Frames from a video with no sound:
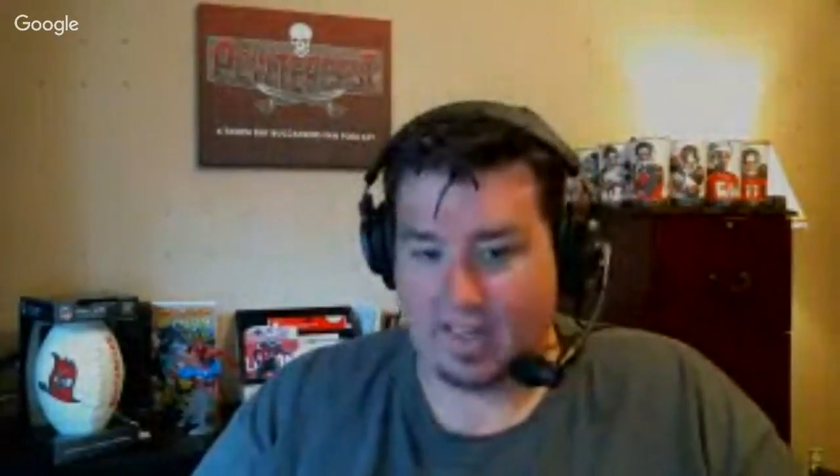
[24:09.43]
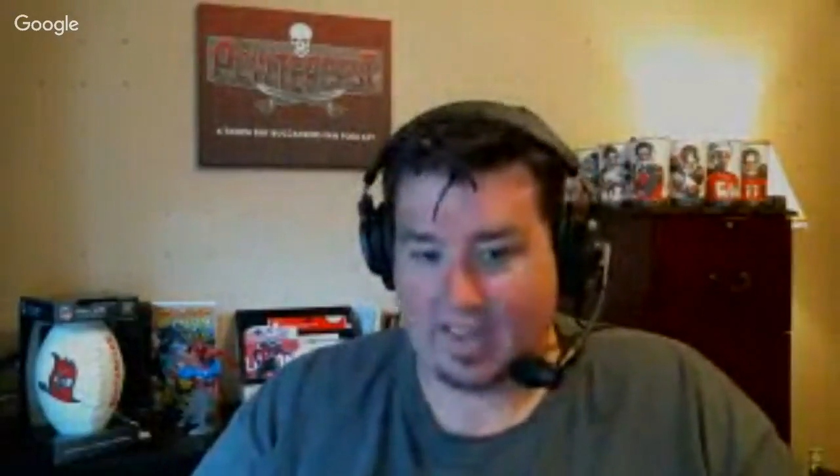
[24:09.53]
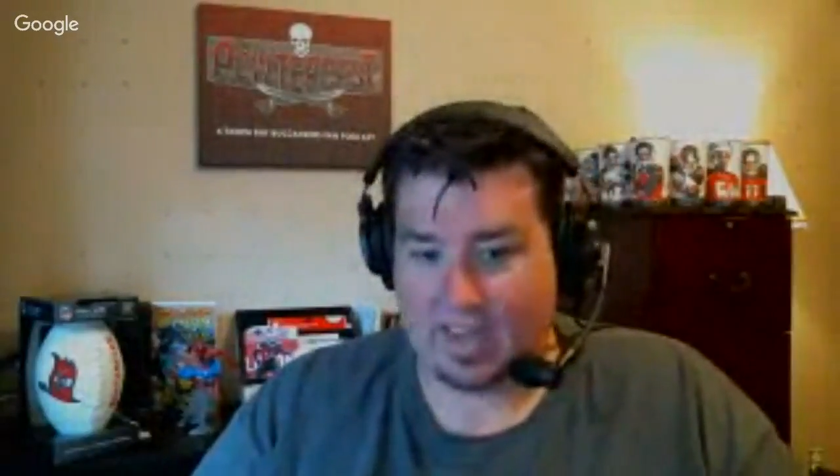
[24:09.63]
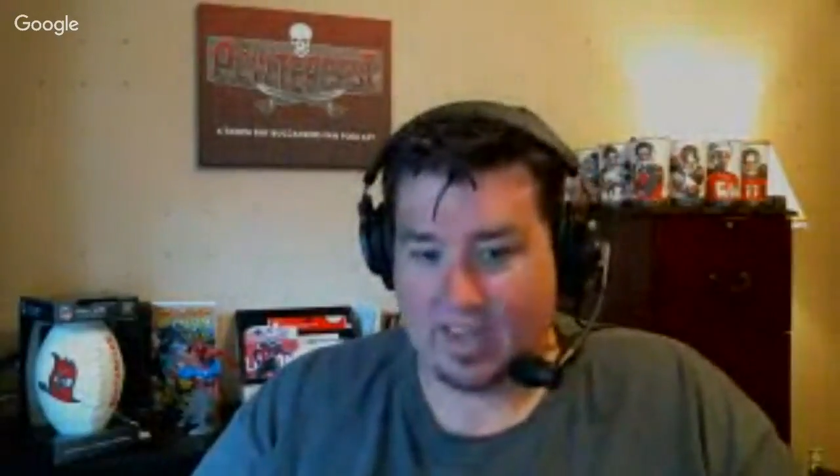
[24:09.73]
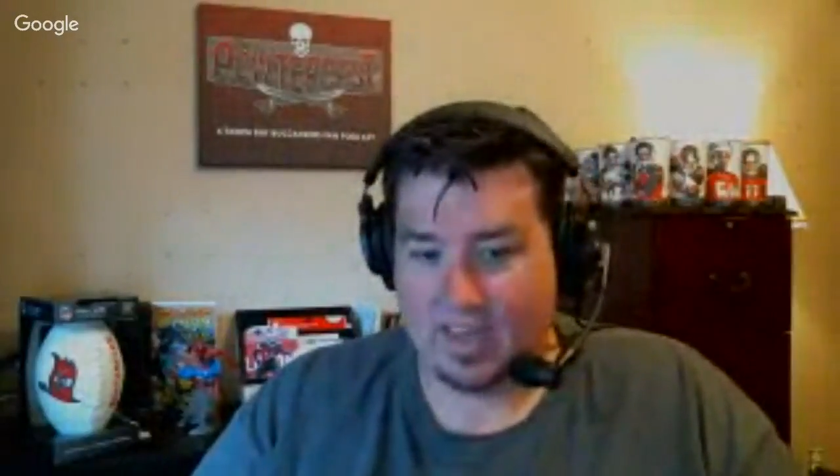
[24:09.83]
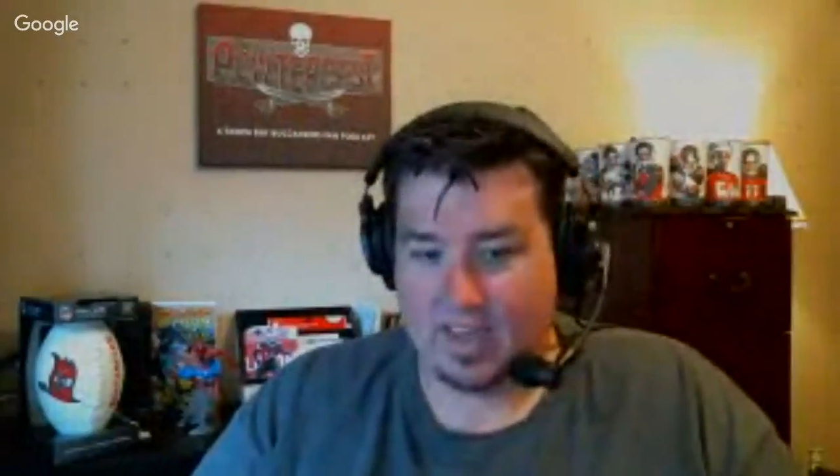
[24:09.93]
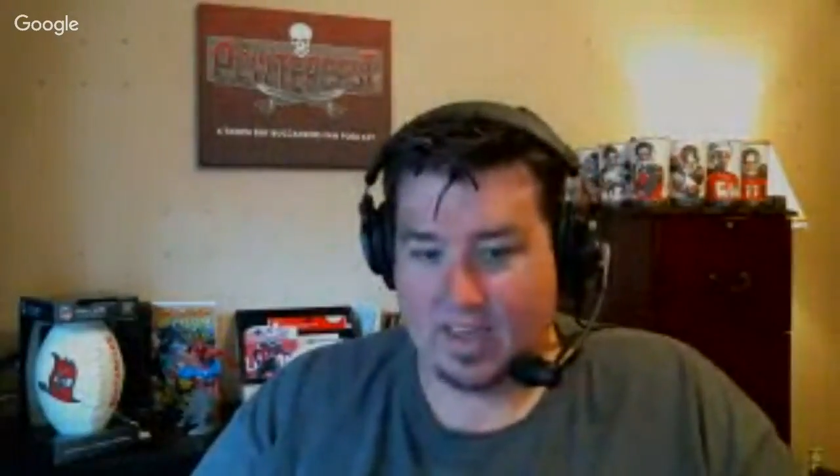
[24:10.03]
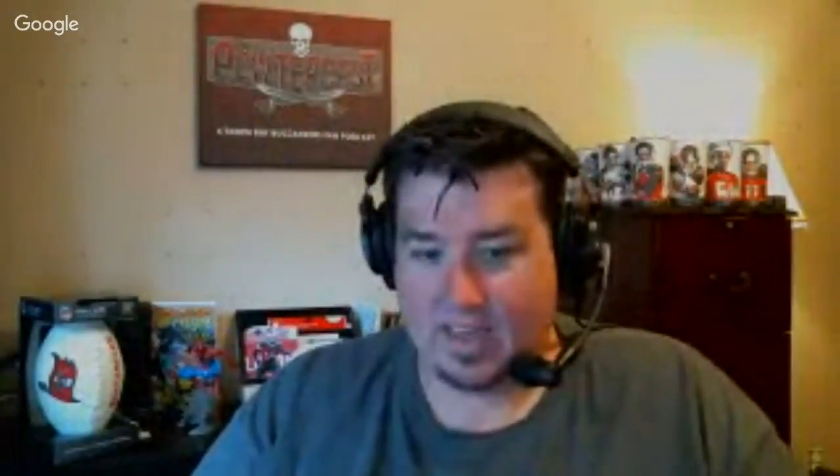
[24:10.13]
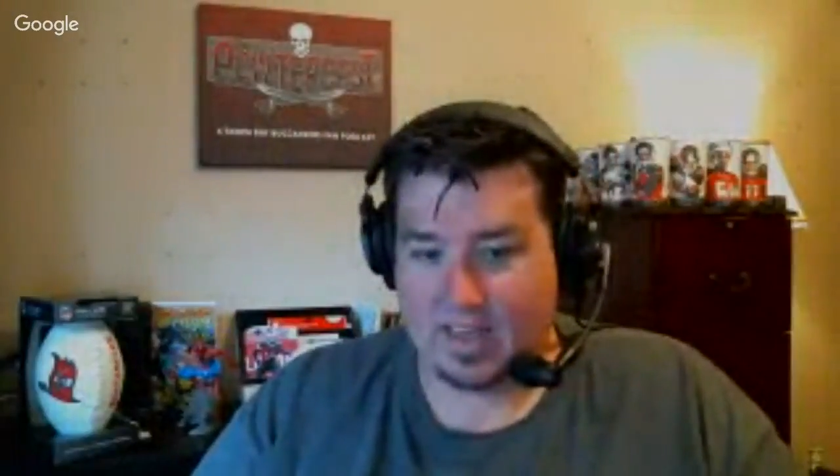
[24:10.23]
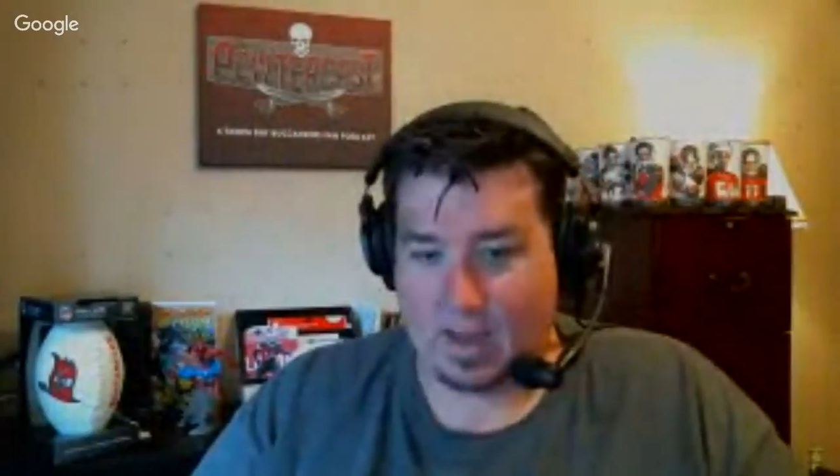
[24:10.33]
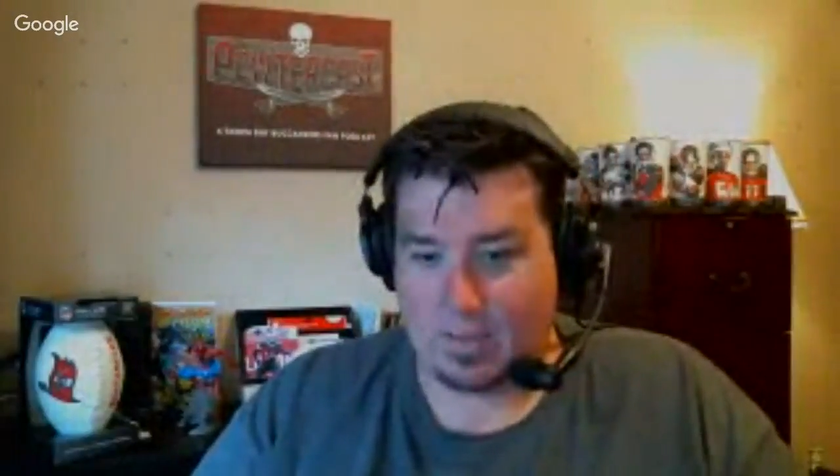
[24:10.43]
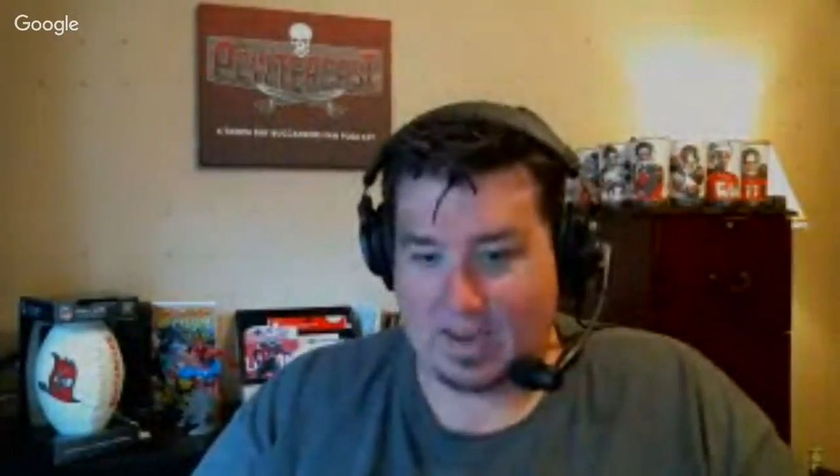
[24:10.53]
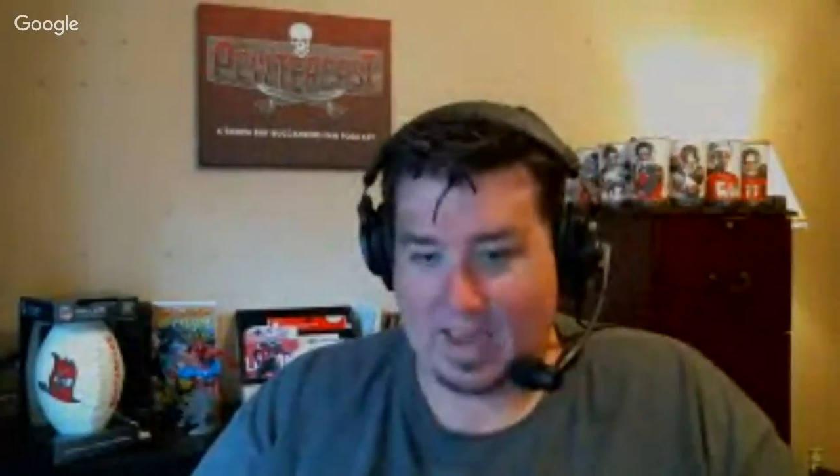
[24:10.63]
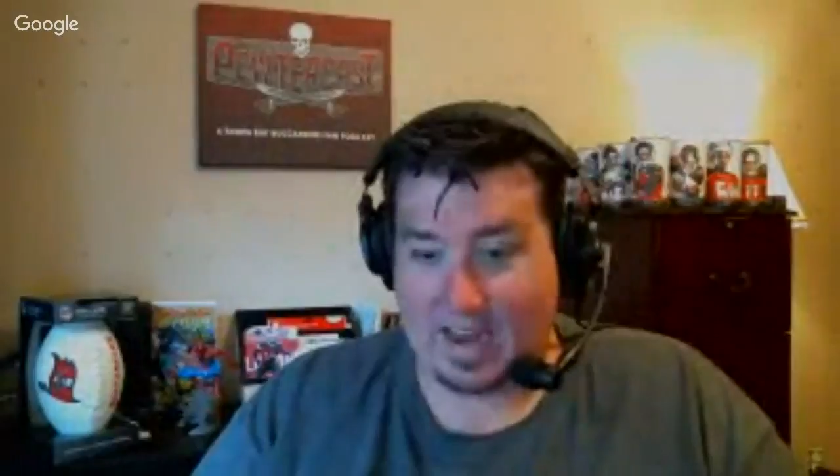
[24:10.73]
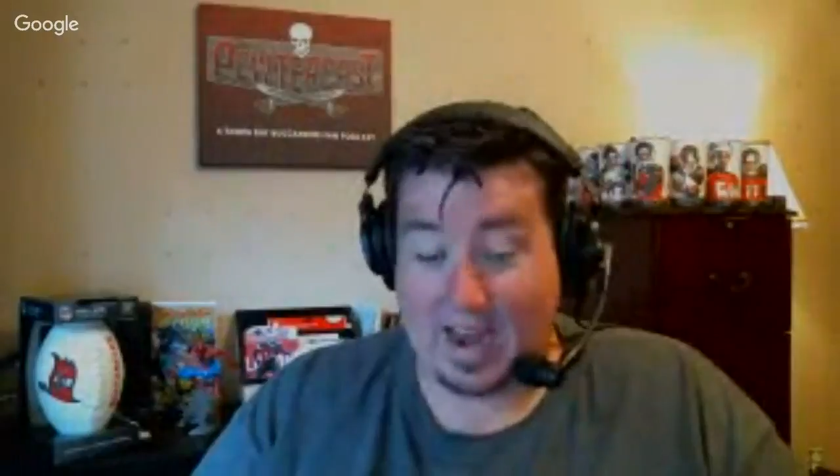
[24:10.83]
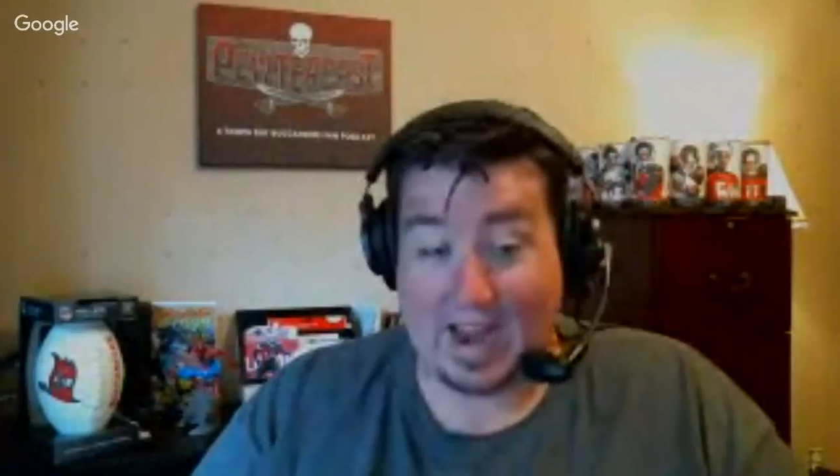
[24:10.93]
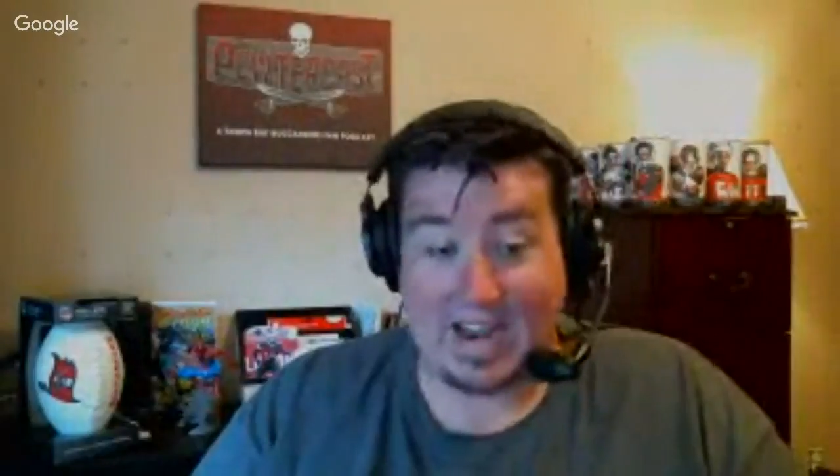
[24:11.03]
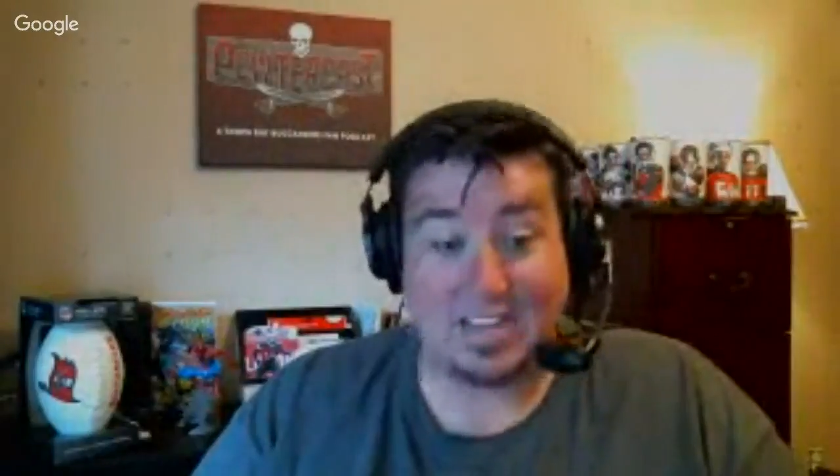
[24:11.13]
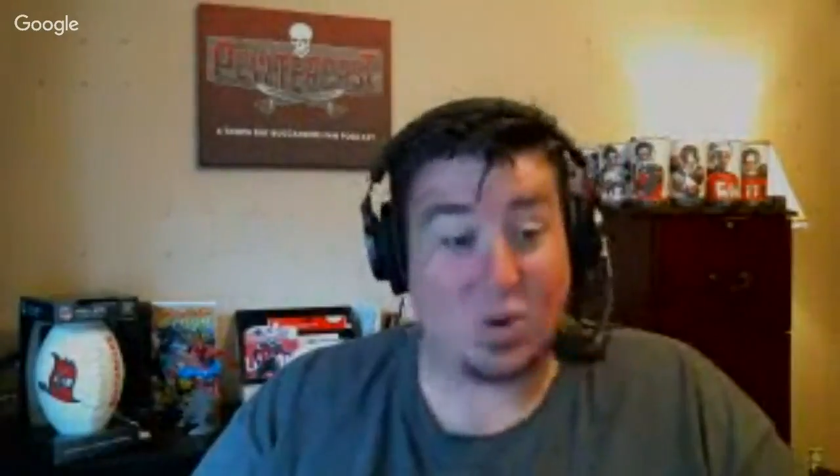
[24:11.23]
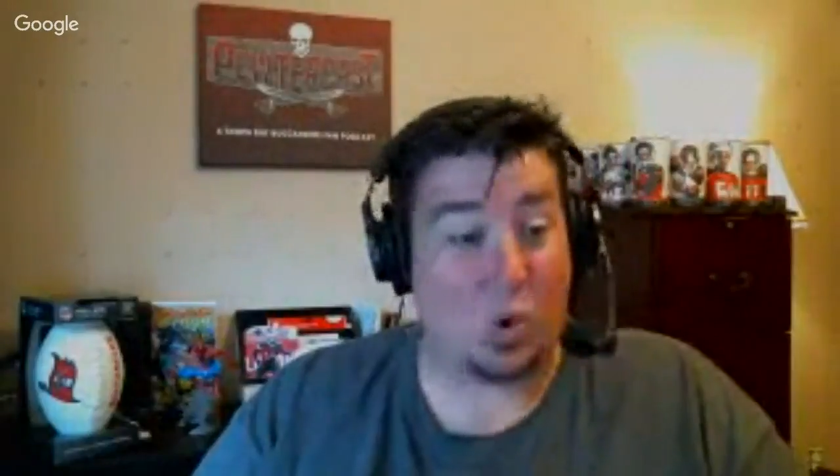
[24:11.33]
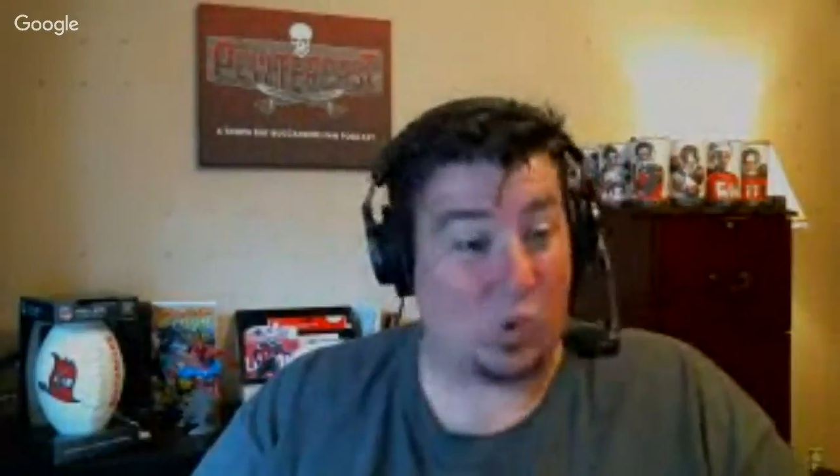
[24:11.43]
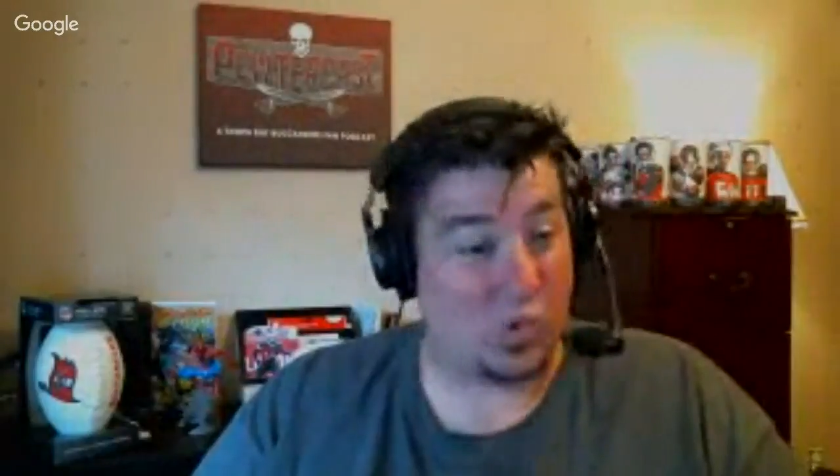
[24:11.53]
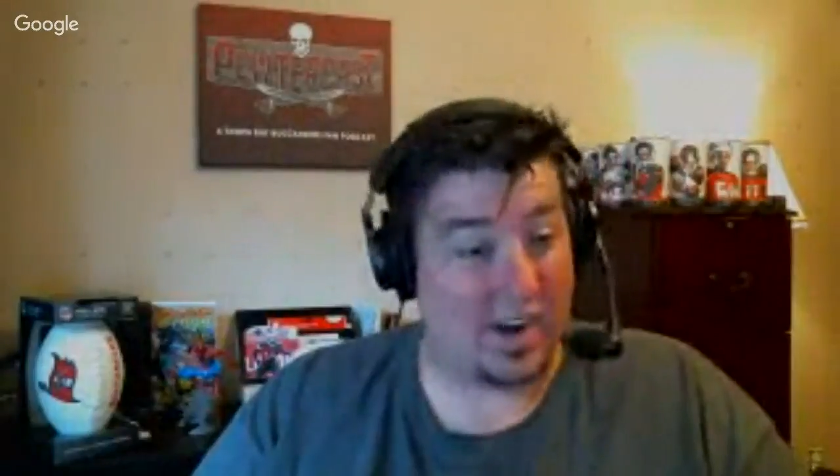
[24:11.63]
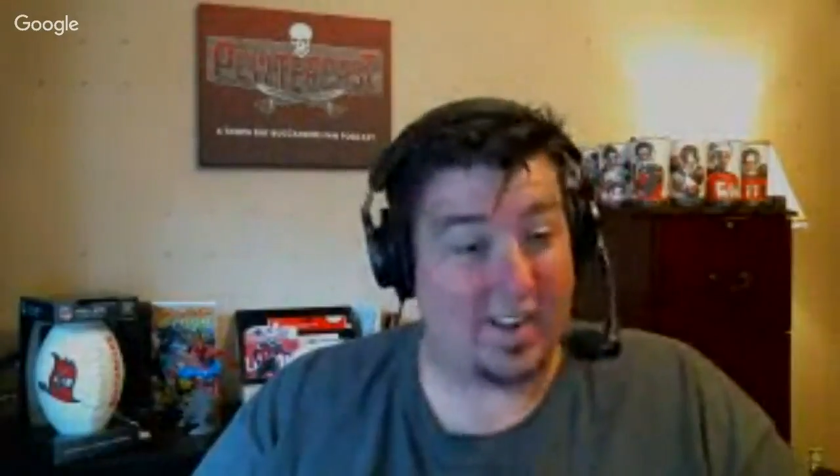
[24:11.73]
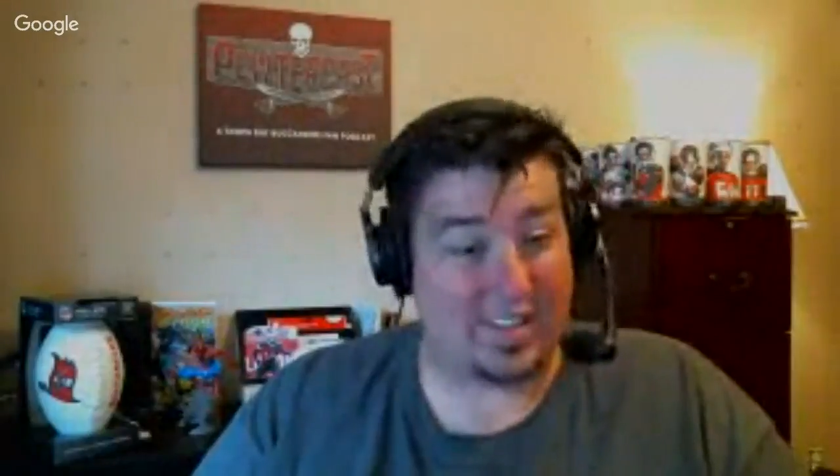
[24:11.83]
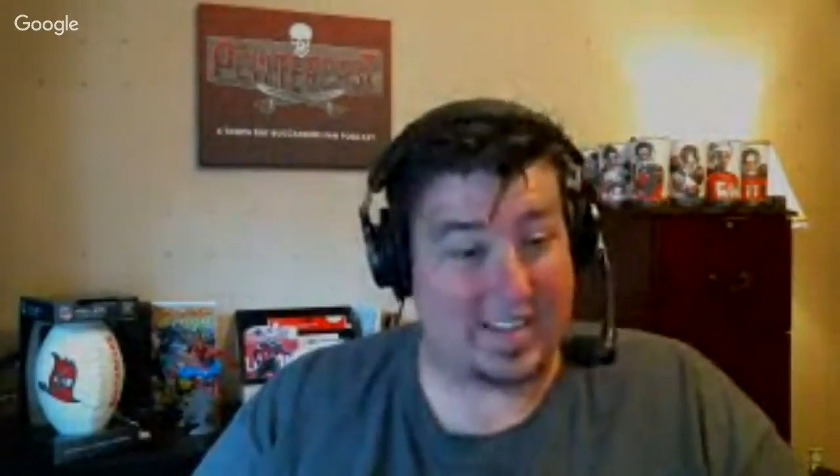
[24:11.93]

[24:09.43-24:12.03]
Like, I mean, and he's old, right?